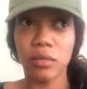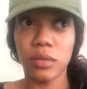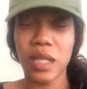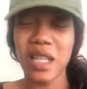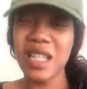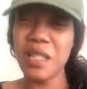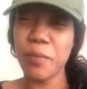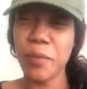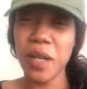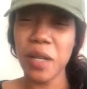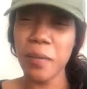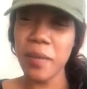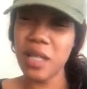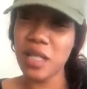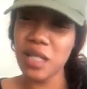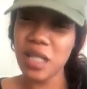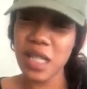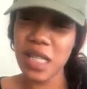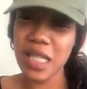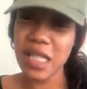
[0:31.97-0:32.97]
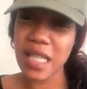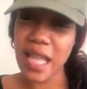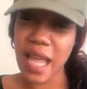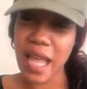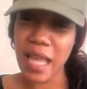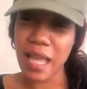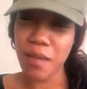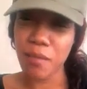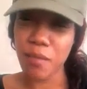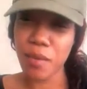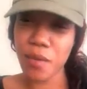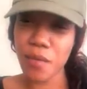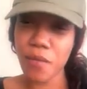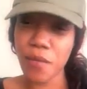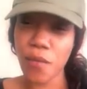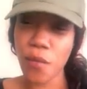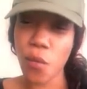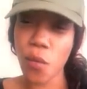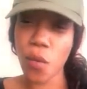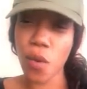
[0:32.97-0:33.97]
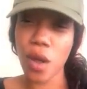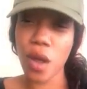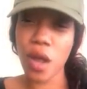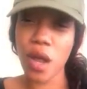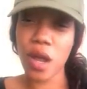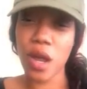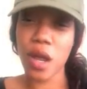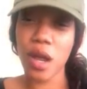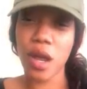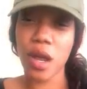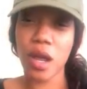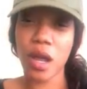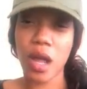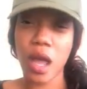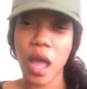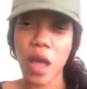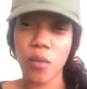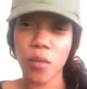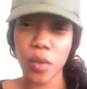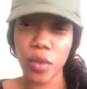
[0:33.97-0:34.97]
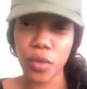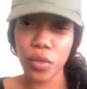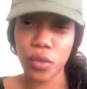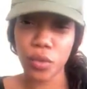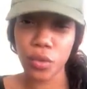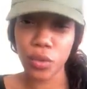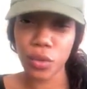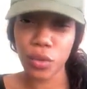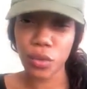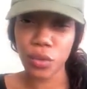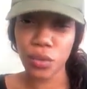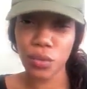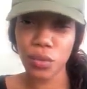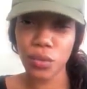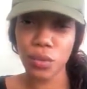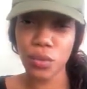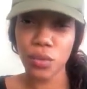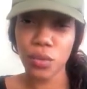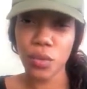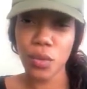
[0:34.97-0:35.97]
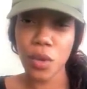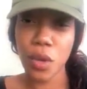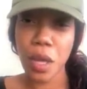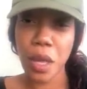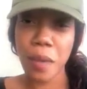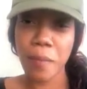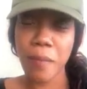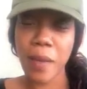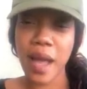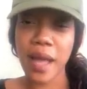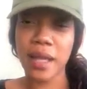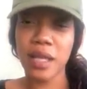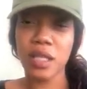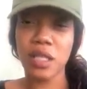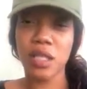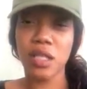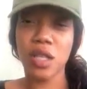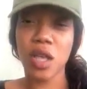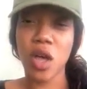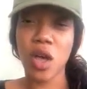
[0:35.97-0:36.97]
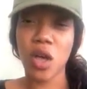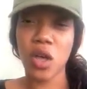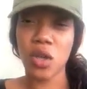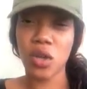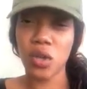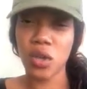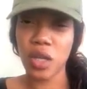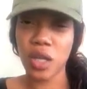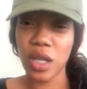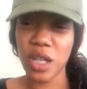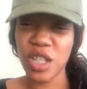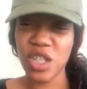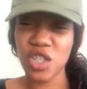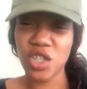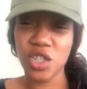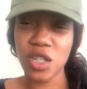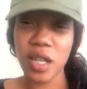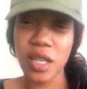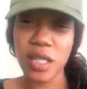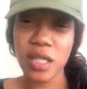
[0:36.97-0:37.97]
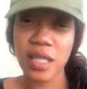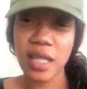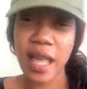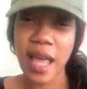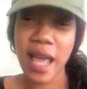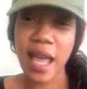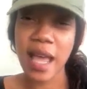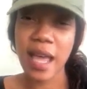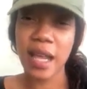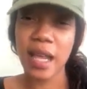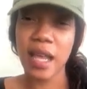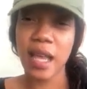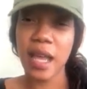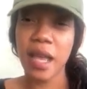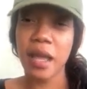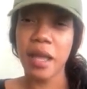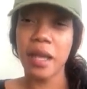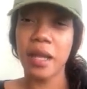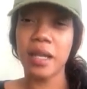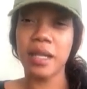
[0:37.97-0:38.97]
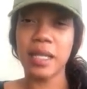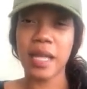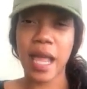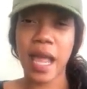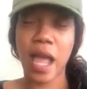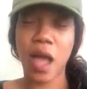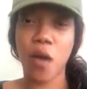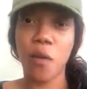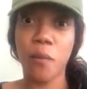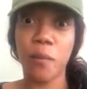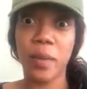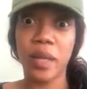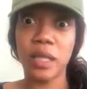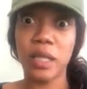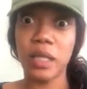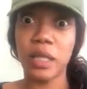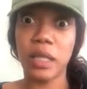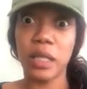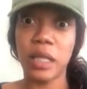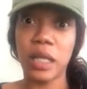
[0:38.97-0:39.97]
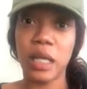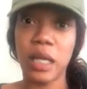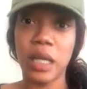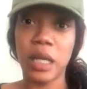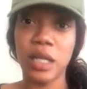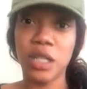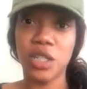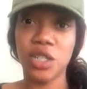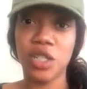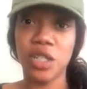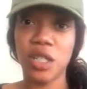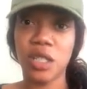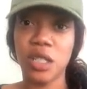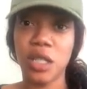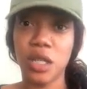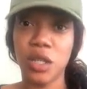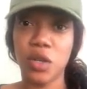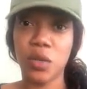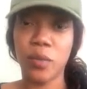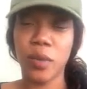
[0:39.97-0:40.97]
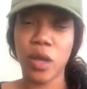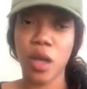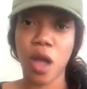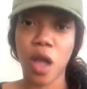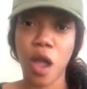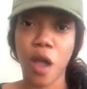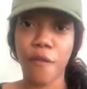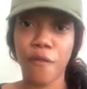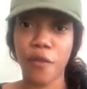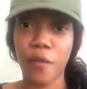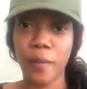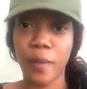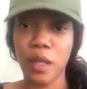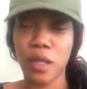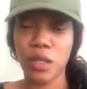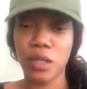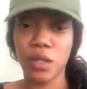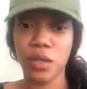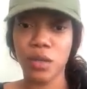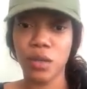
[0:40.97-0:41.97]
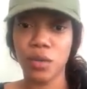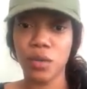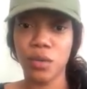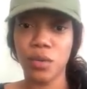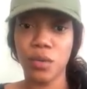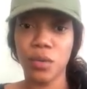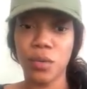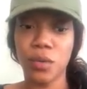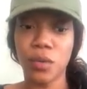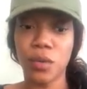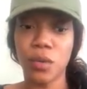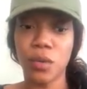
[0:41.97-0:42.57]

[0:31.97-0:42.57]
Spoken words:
the same before I went through my assault. It's just that now mentally it's just a little bit hard for me to